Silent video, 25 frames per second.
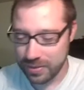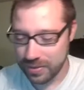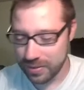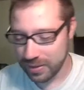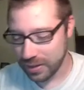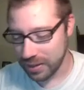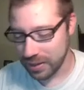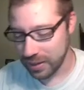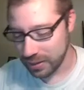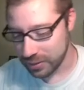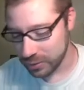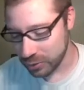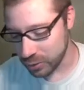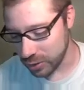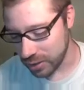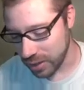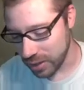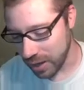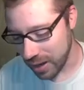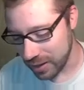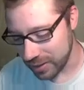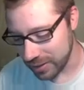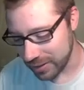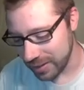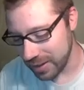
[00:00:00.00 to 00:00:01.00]
kicks
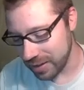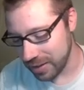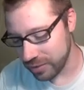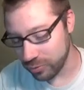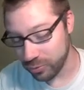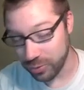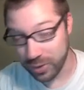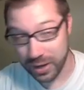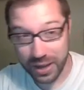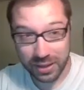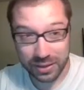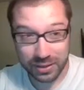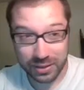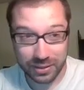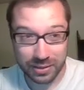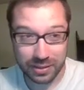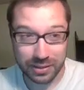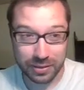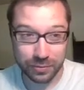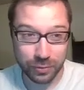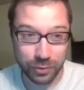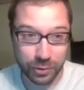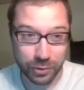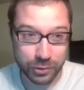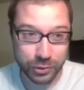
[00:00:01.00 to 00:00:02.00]
Janata and Reality
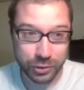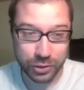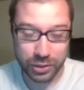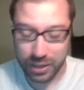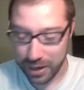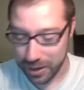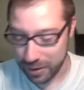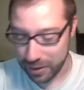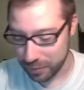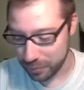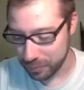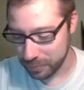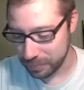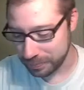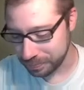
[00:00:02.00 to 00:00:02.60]
Inversion out.